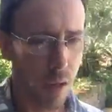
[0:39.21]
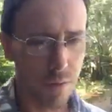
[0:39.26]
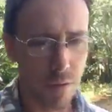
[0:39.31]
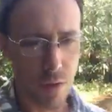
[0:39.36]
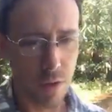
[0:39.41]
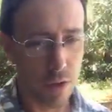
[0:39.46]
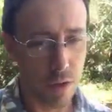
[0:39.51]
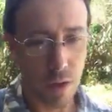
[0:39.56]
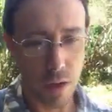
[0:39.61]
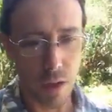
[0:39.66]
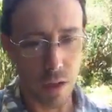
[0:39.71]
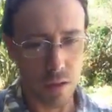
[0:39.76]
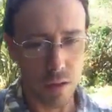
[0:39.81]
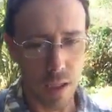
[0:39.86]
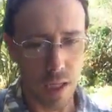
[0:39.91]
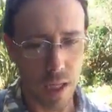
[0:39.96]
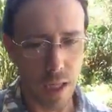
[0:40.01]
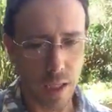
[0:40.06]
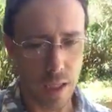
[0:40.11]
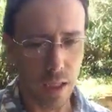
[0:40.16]
uh, virtually all
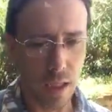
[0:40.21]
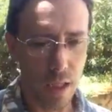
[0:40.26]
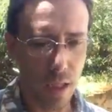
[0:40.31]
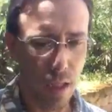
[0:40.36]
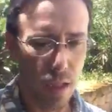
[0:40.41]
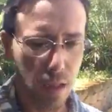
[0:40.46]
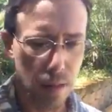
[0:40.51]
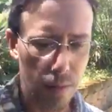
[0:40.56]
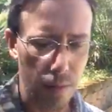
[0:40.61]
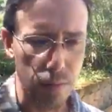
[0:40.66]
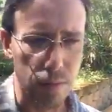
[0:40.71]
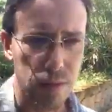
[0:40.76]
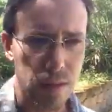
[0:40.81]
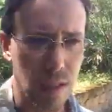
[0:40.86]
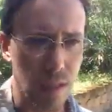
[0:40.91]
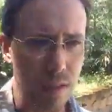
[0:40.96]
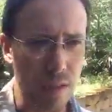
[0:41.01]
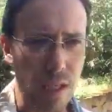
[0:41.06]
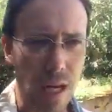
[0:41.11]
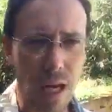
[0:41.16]
day. Uh,
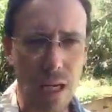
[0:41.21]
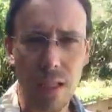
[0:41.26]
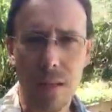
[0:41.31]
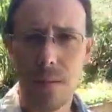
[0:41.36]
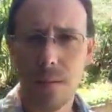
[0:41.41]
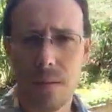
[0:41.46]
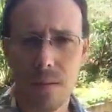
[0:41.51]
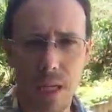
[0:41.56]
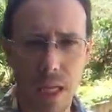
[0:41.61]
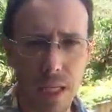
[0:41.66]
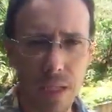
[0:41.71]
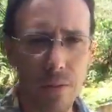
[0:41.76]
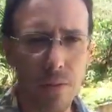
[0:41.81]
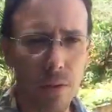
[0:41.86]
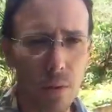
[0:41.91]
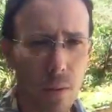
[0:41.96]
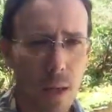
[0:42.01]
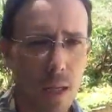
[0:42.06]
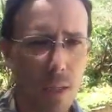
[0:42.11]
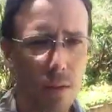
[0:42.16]
it, it kind of subsided
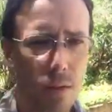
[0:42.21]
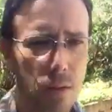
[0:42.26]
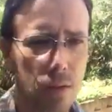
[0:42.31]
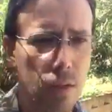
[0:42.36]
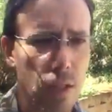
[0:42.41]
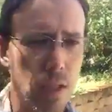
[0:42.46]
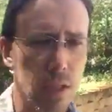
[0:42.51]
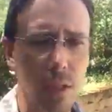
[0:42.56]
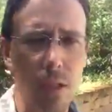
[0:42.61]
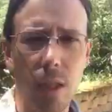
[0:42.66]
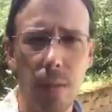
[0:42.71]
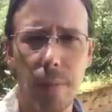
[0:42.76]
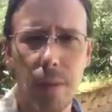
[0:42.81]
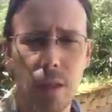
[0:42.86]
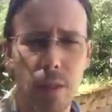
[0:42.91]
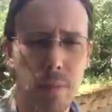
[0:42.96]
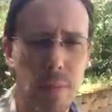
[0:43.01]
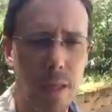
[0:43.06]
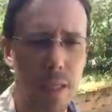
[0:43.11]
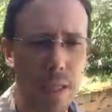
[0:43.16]
for a while, so she thought she was going to
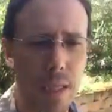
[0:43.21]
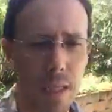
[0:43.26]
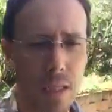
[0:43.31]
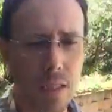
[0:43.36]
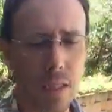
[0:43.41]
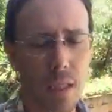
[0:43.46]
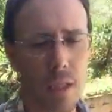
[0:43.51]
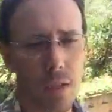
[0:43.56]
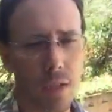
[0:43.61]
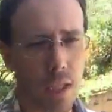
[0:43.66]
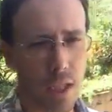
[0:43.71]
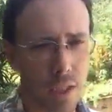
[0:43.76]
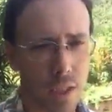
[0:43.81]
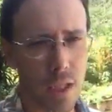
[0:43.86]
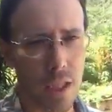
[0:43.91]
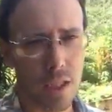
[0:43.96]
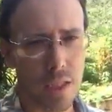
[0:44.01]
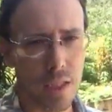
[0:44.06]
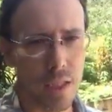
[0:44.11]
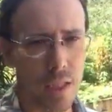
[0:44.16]
be able to make it until she
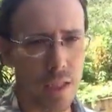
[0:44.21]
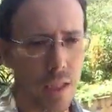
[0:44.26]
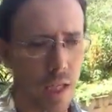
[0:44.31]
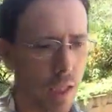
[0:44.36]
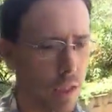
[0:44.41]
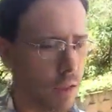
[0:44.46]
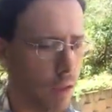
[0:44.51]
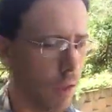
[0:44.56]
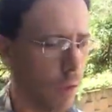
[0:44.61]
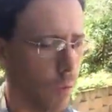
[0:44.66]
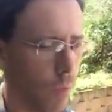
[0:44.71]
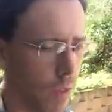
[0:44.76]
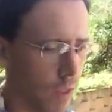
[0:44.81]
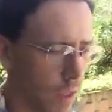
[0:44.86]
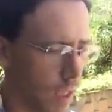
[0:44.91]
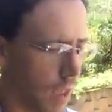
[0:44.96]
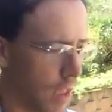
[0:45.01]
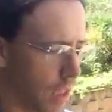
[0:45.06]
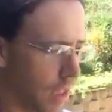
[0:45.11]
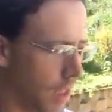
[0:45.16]
actually got to see the doctor on
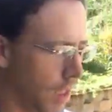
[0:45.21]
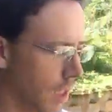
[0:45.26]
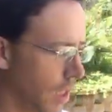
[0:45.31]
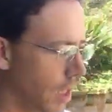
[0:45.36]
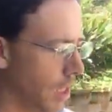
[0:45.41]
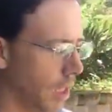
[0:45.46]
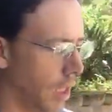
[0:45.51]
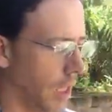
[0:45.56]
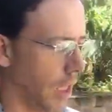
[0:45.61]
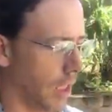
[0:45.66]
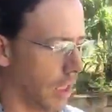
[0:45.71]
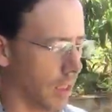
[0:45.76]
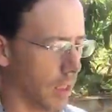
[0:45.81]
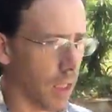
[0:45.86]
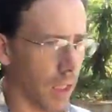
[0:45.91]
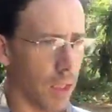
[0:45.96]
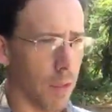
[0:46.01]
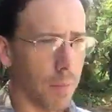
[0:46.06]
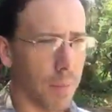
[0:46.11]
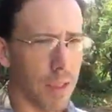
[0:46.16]
Wednesday and
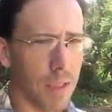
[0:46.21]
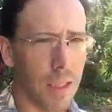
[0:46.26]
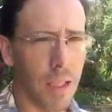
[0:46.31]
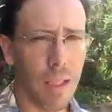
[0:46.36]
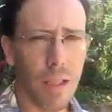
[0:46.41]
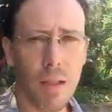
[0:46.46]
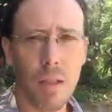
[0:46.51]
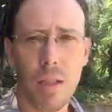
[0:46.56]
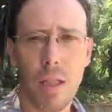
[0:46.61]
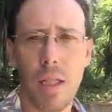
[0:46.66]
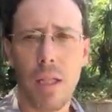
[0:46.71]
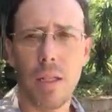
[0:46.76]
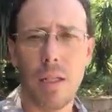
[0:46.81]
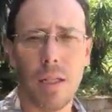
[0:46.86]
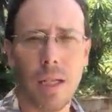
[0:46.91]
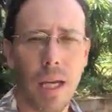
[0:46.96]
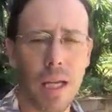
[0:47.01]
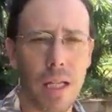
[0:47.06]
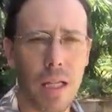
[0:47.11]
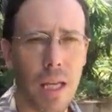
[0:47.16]
thought no big deal. And
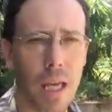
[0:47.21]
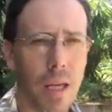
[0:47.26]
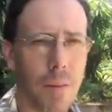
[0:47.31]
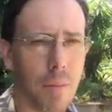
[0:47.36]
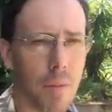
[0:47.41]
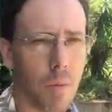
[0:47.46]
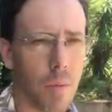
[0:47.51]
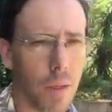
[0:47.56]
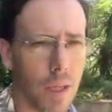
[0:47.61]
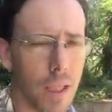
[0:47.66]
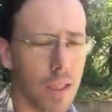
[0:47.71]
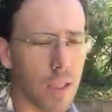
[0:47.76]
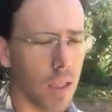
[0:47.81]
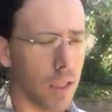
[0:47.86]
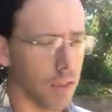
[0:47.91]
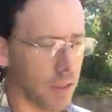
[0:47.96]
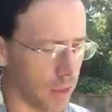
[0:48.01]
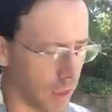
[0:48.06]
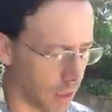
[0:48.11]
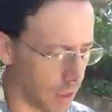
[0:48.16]
it kind of came and went
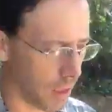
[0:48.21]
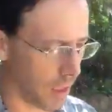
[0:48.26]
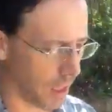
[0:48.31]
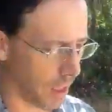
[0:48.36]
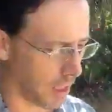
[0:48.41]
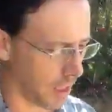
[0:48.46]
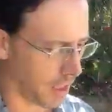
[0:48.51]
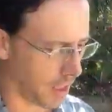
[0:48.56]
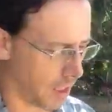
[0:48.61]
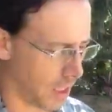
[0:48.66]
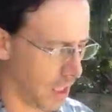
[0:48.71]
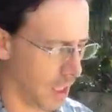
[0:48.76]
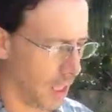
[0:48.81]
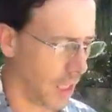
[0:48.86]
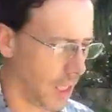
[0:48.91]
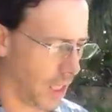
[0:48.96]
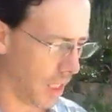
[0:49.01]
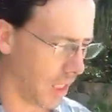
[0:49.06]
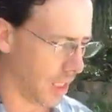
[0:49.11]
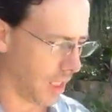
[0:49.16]
on Sunday
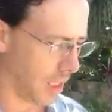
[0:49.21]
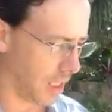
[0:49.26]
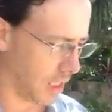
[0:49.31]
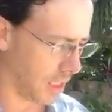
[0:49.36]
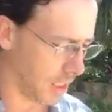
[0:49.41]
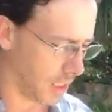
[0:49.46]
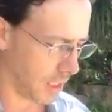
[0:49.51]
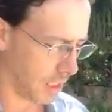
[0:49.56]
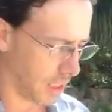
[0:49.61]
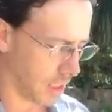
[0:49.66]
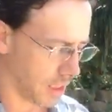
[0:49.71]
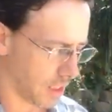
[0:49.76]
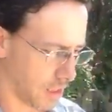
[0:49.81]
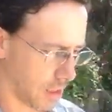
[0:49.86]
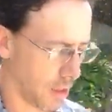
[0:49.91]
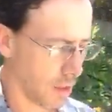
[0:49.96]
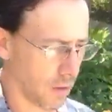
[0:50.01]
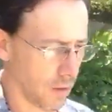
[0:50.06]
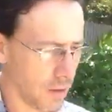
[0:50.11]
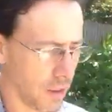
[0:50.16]
and
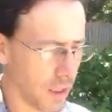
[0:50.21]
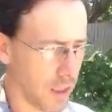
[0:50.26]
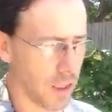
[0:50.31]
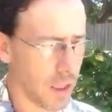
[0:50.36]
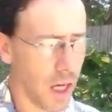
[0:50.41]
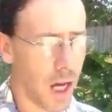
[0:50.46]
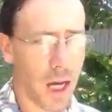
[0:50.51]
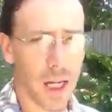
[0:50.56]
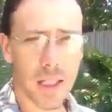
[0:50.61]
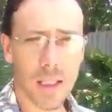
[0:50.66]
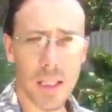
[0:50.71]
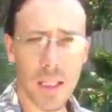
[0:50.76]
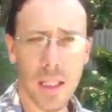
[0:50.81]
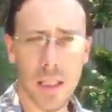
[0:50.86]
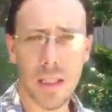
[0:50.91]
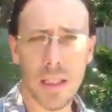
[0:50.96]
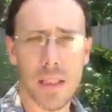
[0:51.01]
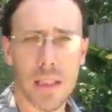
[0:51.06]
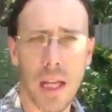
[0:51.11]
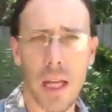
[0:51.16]
it did not
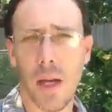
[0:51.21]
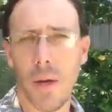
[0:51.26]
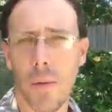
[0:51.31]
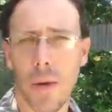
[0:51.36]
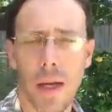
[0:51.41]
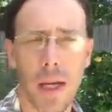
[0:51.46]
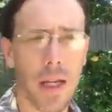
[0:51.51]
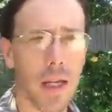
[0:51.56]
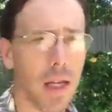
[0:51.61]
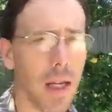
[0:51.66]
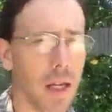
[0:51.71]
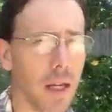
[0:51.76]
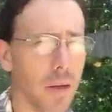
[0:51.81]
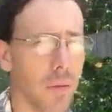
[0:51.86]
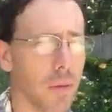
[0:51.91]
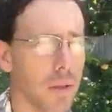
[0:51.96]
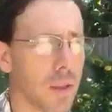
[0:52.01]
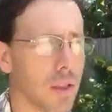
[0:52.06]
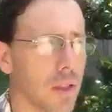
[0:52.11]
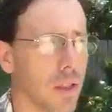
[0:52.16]
stay away.
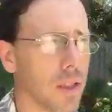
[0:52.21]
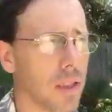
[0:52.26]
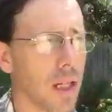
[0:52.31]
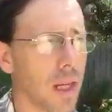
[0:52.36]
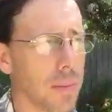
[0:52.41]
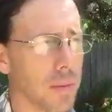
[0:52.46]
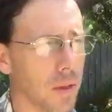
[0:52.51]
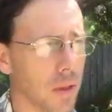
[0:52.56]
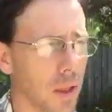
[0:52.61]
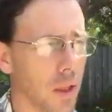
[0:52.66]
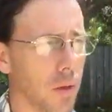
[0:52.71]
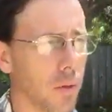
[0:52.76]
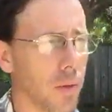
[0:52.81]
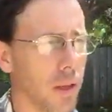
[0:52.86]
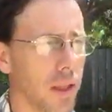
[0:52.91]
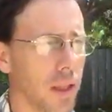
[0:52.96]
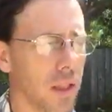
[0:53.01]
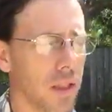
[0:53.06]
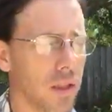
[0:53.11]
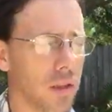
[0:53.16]
It was just absolutely
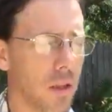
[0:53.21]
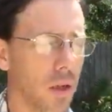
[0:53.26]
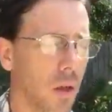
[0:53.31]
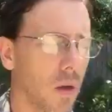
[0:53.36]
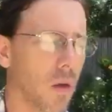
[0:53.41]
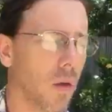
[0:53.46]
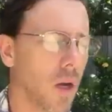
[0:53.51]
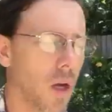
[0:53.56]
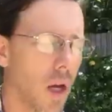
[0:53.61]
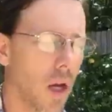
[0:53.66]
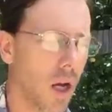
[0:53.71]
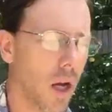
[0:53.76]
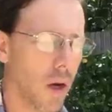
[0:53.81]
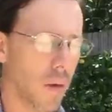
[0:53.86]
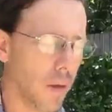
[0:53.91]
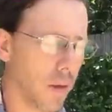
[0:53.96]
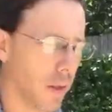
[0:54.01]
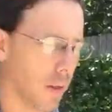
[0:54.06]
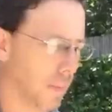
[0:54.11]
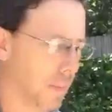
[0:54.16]
horrendous. So
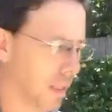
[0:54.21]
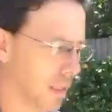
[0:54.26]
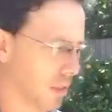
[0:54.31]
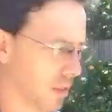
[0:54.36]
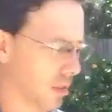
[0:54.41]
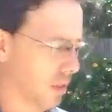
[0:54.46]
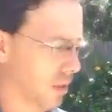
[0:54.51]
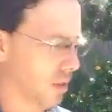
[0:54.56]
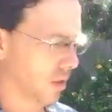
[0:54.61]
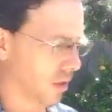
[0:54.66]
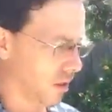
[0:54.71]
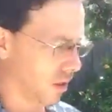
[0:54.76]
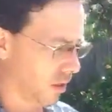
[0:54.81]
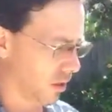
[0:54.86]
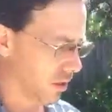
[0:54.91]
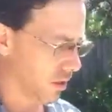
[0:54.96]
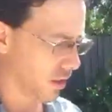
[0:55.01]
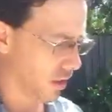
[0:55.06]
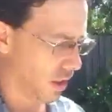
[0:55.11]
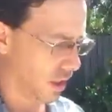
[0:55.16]
we basically took
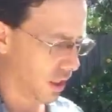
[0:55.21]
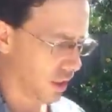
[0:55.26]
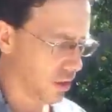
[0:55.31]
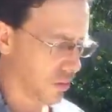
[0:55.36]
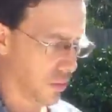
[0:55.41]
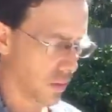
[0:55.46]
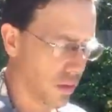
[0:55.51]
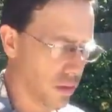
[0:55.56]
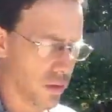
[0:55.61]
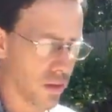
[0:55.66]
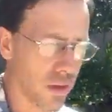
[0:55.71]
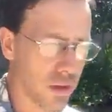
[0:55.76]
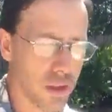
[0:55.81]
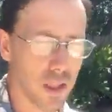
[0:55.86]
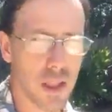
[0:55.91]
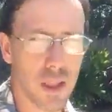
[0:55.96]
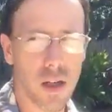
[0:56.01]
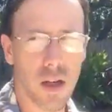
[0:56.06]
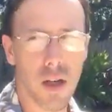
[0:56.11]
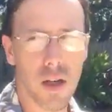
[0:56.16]
her to the hospital, took her
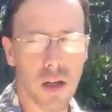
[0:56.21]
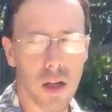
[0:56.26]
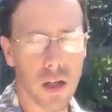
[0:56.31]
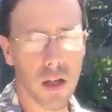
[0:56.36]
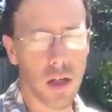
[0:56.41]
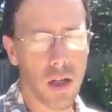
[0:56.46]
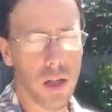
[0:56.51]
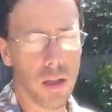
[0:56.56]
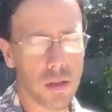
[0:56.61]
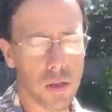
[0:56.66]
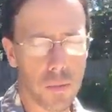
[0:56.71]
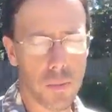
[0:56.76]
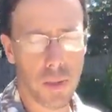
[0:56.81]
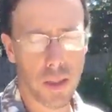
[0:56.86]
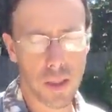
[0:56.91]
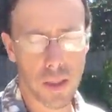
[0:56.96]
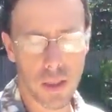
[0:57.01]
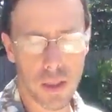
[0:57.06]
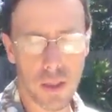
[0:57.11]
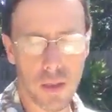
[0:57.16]
to the ER, uh,
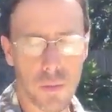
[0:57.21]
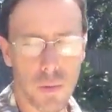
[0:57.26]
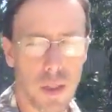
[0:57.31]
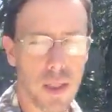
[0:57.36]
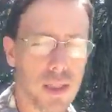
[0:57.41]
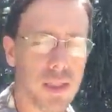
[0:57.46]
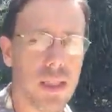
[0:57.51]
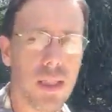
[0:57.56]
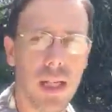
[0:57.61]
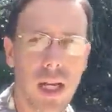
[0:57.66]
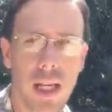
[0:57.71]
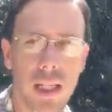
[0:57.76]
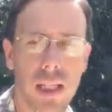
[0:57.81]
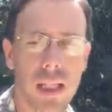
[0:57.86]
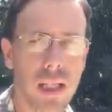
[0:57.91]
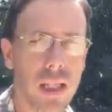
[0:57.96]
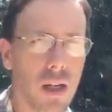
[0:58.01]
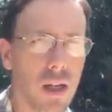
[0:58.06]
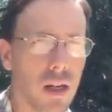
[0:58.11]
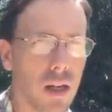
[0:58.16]
spent the rest of the night in
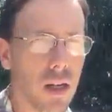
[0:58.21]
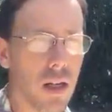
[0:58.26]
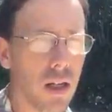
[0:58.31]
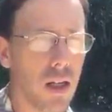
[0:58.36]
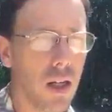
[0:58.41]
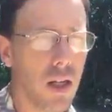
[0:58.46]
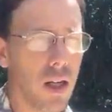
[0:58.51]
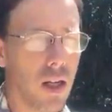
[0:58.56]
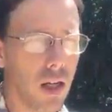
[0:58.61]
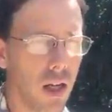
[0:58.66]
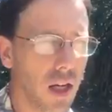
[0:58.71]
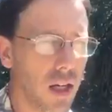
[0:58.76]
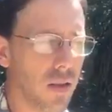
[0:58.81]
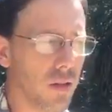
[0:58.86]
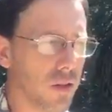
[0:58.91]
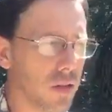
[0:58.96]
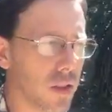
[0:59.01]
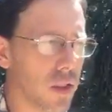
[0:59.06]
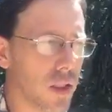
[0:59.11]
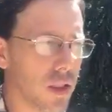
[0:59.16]
the ER. Uh,
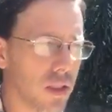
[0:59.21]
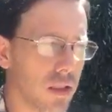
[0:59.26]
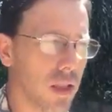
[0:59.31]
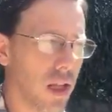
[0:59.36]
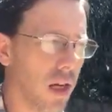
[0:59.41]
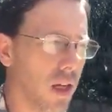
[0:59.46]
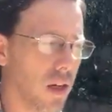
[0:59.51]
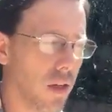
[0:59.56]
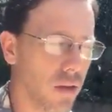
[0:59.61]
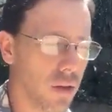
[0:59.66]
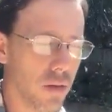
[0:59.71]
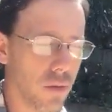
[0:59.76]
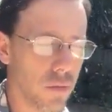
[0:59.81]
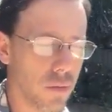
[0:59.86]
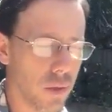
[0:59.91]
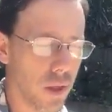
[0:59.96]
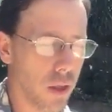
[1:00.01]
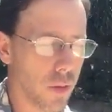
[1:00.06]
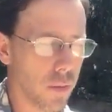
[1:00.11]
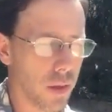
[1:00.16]
it was just, I don't know,
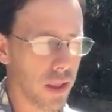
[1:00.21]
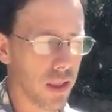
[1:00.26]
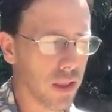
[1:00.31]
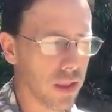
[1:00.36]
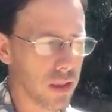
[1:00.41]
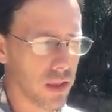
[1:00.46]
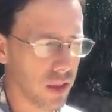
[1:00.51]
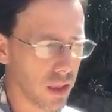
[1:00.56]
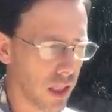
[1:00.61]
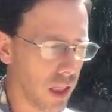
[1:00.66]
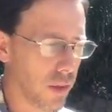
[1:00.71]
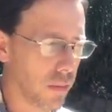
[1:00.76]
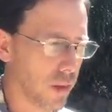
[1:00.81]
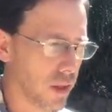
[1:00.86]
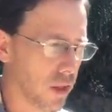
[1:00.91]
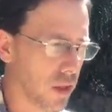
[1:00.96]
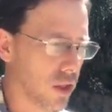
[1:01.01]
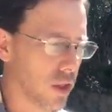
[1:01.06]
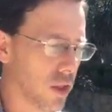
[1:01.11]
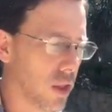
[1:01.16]
horrendous. She got a
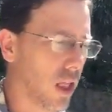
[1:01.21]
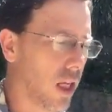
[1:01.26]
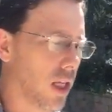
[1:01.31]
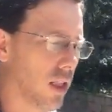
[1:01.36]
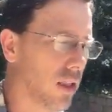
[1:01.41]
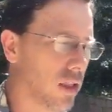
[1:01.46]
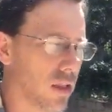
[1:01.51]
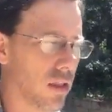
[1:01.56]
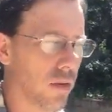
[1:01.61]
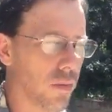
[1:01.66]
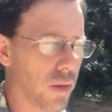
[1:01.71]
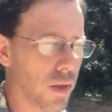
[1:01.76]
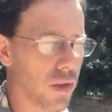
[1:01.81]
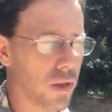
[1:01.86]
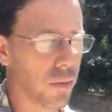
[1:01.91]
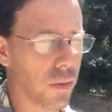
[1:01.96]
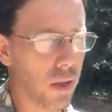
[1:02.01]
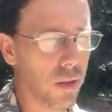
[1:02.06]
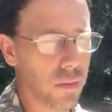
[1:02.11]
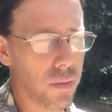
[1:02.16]
bunch of shots and a
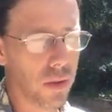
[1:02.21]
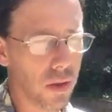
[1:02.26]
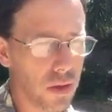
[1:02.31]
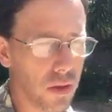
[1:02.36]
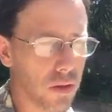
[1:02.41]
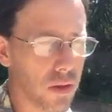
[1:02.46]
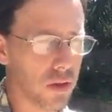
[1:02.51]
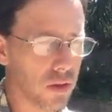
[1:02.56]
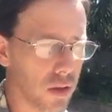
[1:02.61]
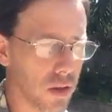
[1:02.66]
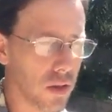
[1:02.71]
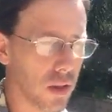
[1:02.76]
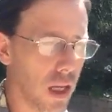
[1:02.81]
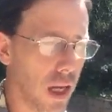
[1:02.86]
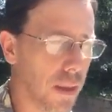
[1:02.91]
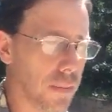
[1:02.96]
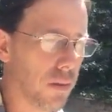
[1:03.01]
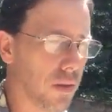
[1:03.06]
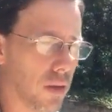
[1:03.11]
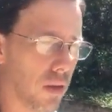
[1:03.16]
bunch of pain pills and just
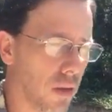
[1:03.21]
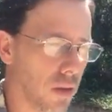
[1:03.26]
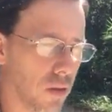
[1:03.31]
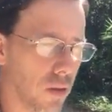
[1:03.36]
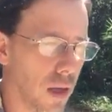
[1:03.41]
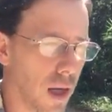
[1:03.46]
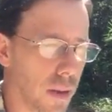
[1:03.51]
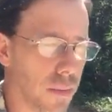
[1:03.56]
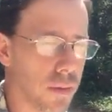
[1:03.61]
absolute,